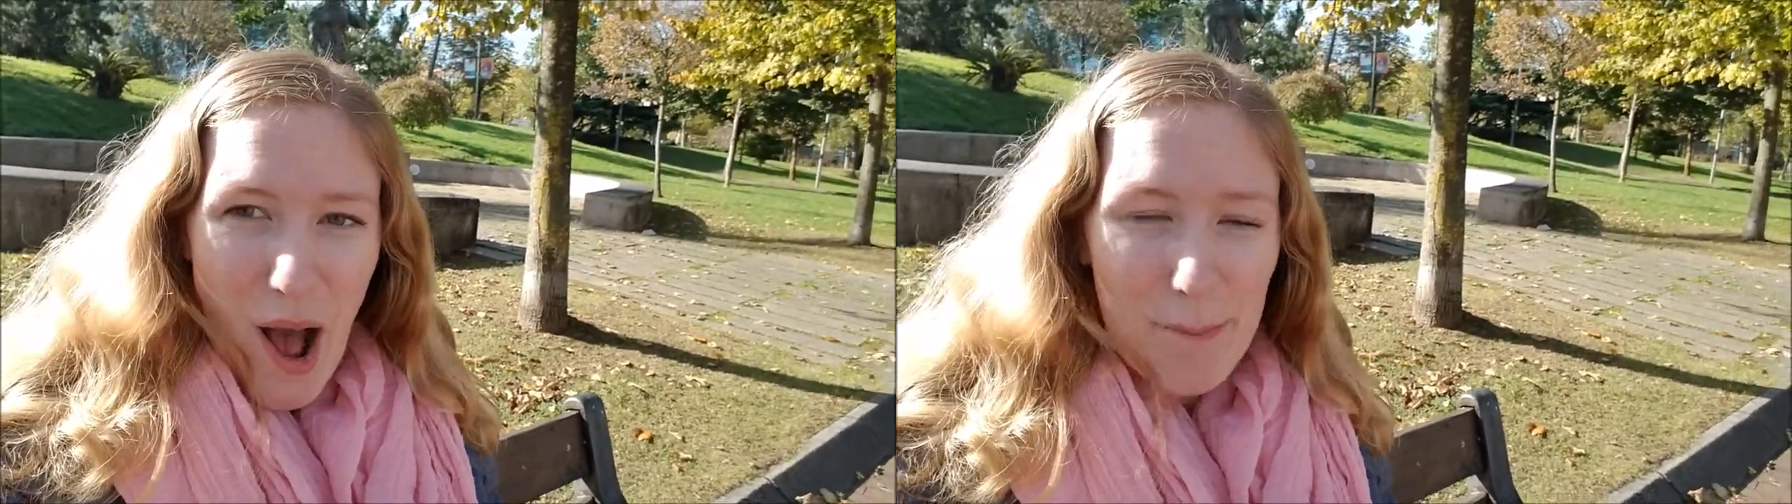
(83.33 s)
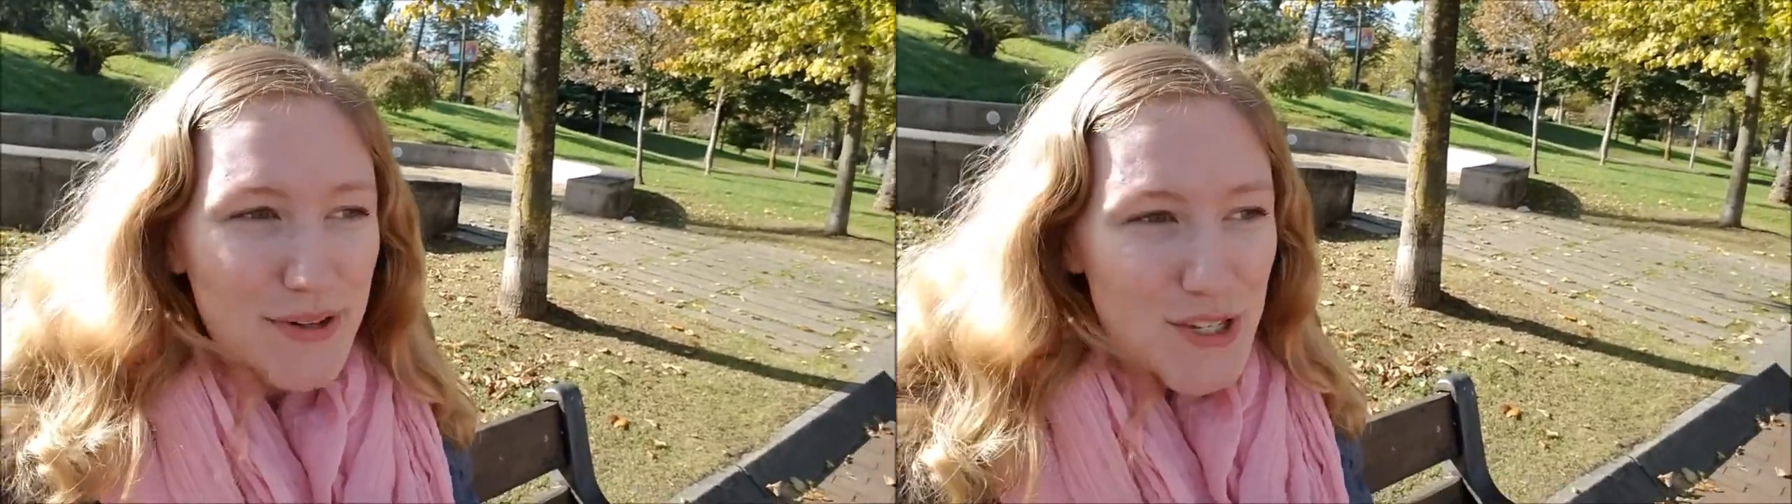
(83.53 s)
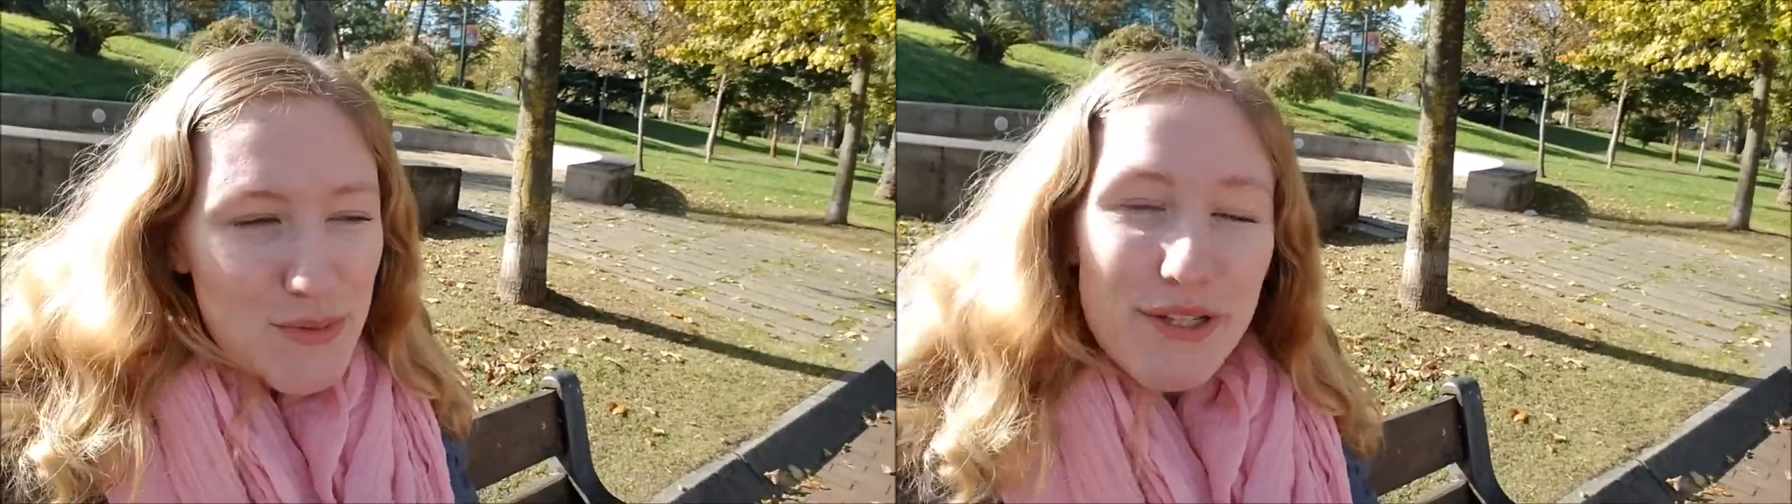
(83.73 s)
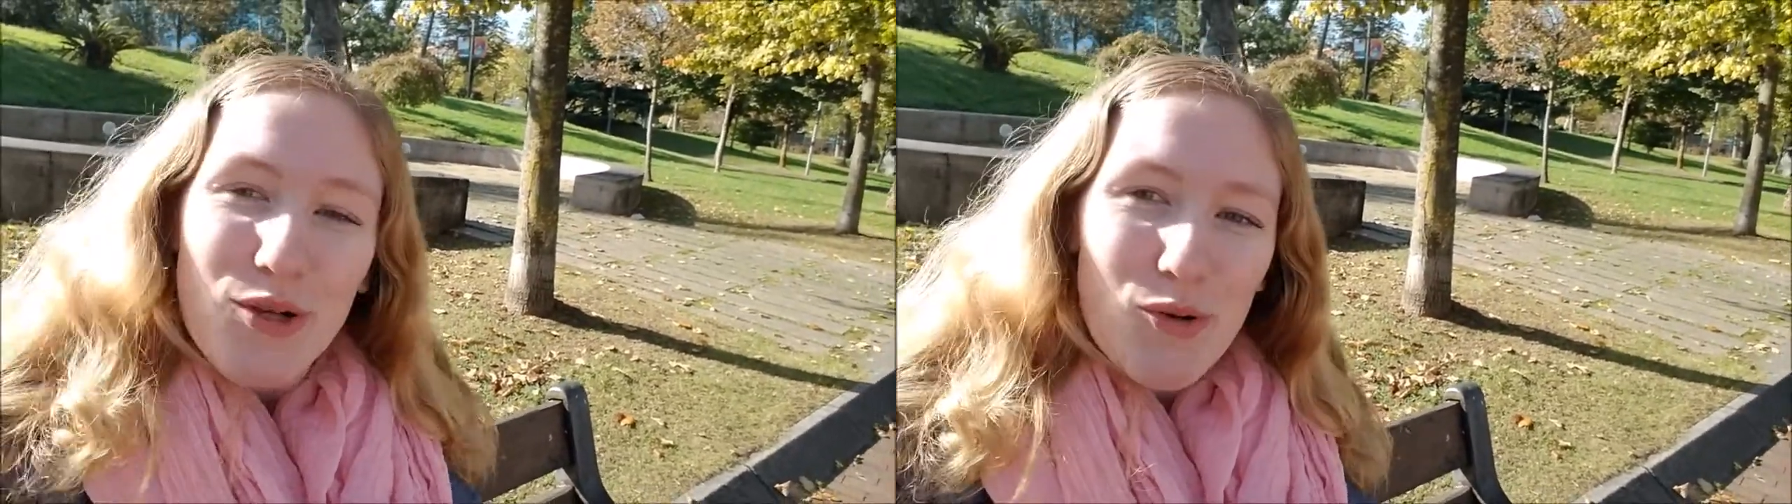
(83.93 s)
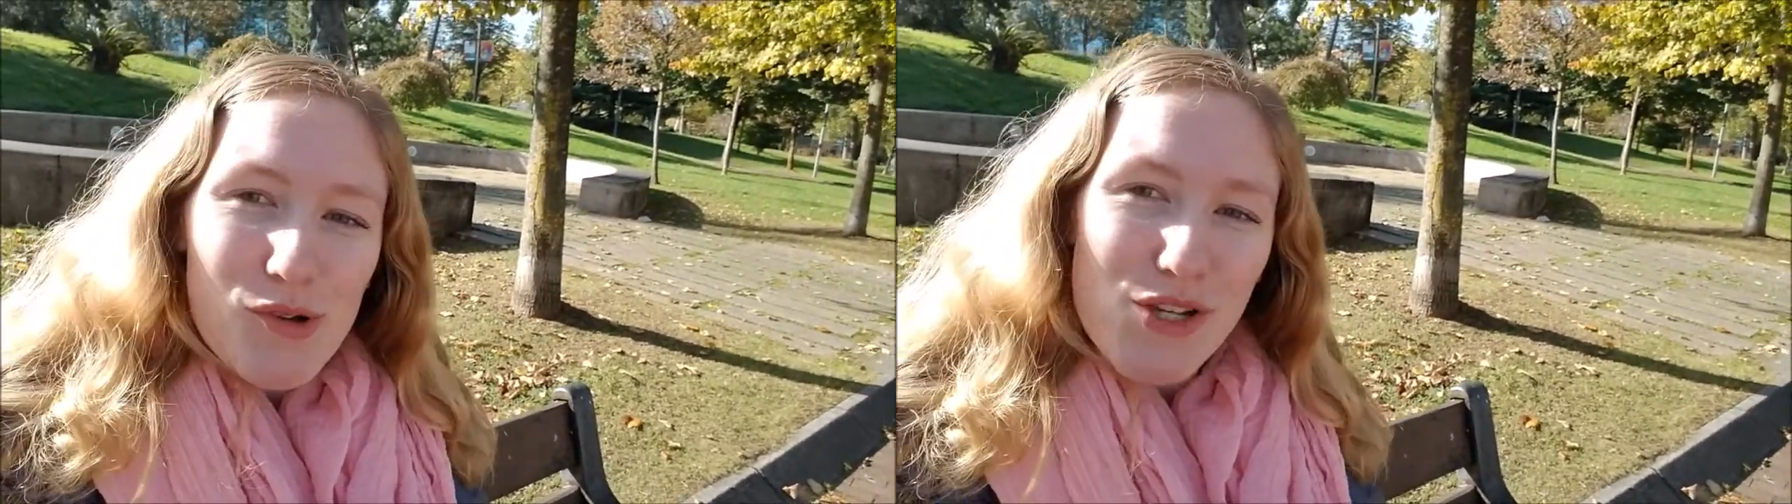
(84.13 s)
But it's
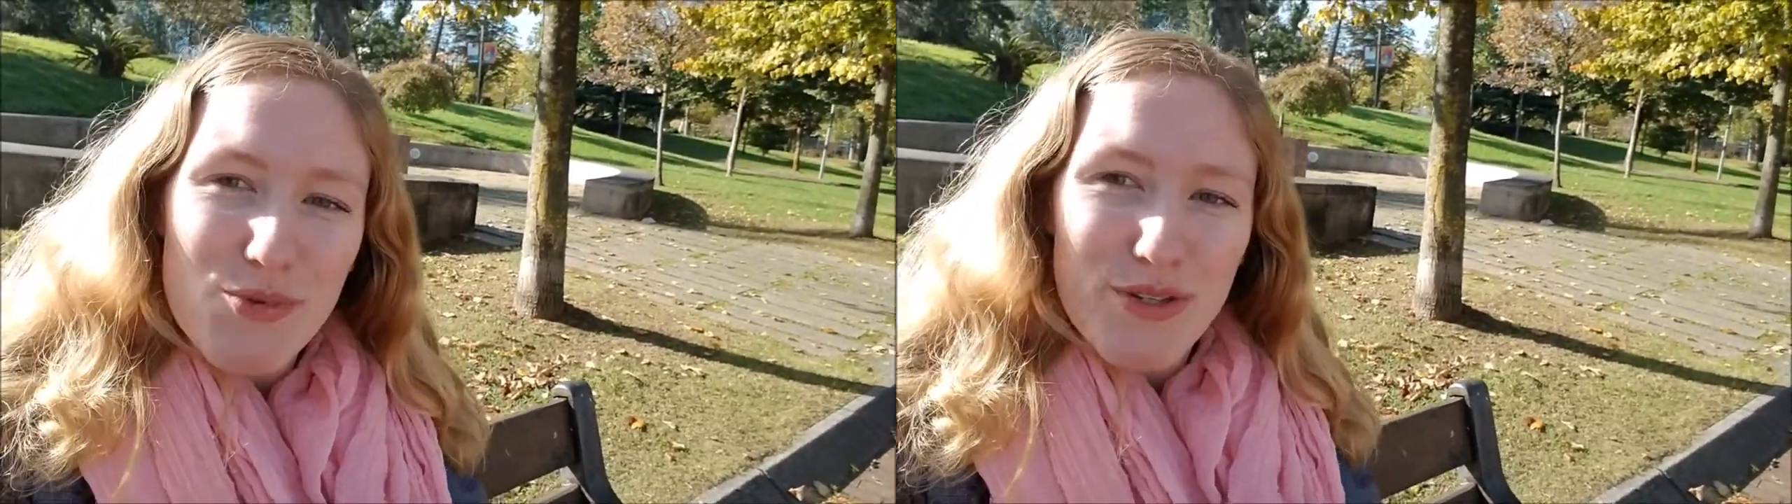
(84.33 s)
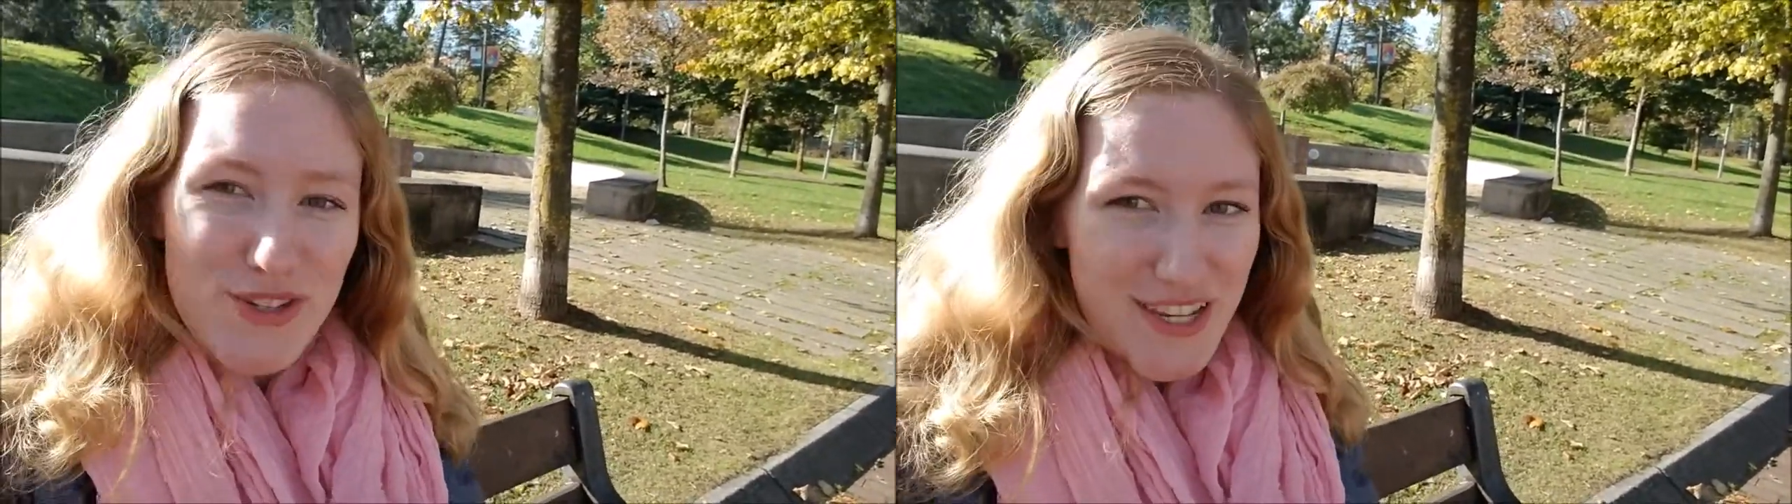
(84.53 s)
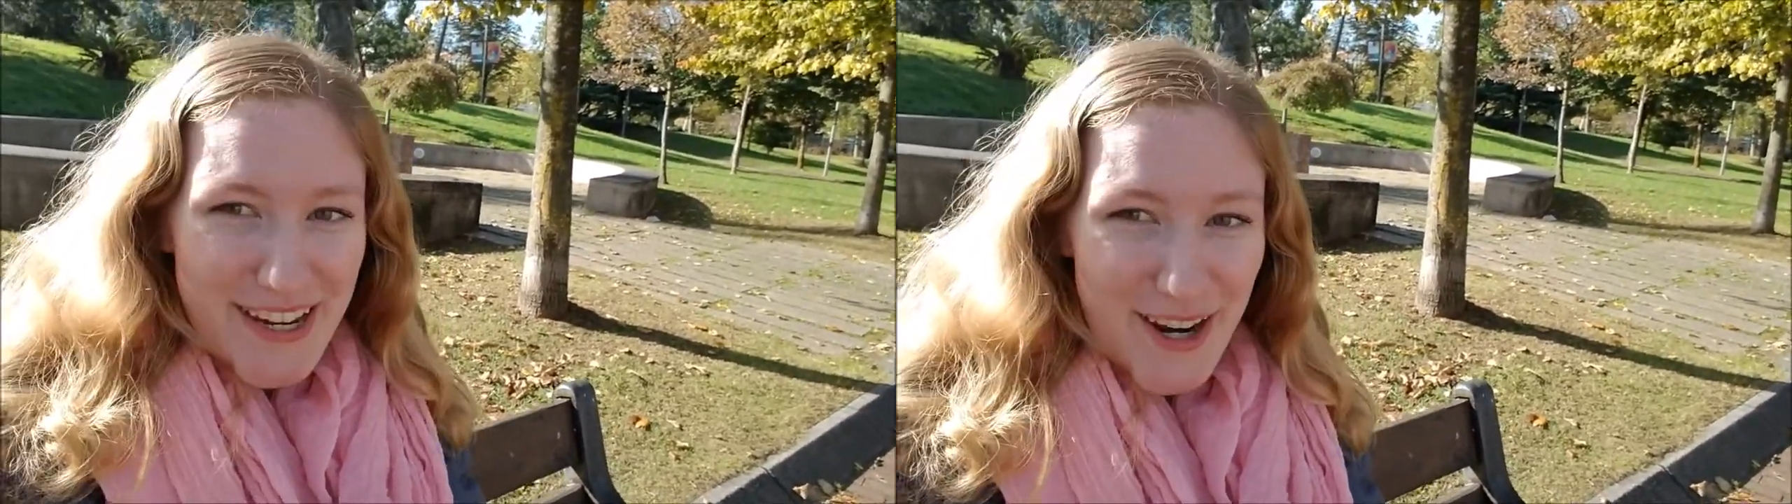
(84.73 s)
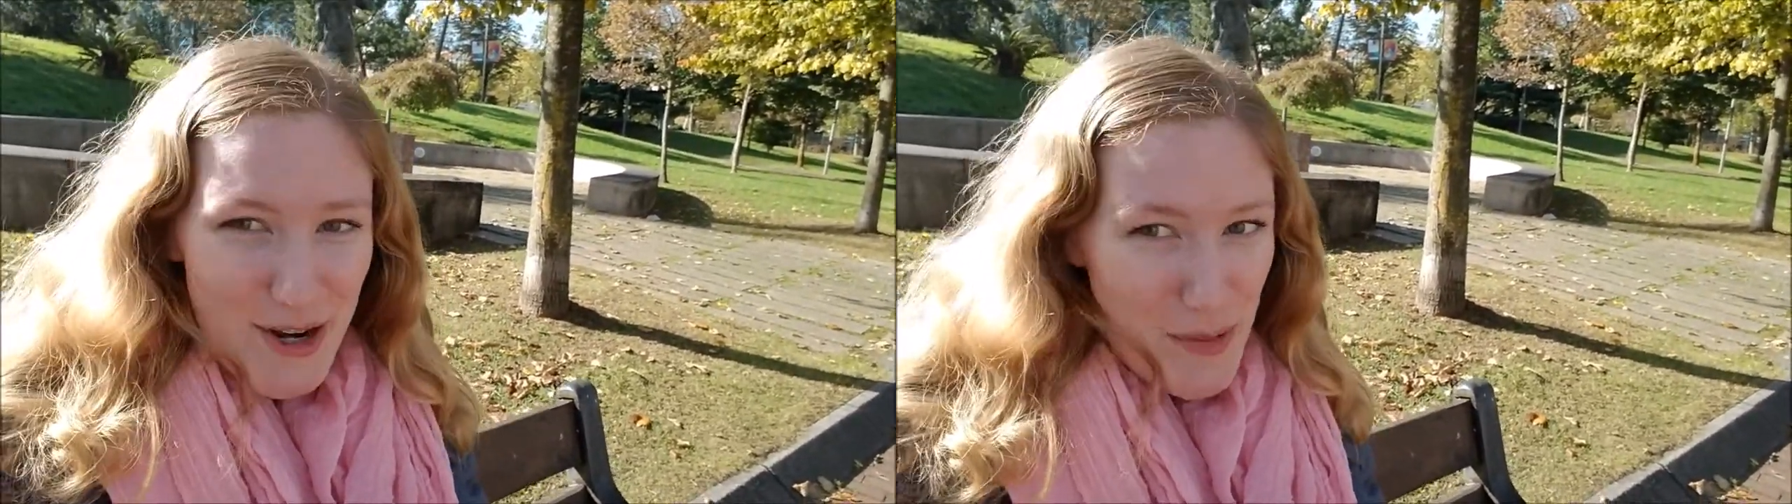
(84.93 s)
really cool because when you study here,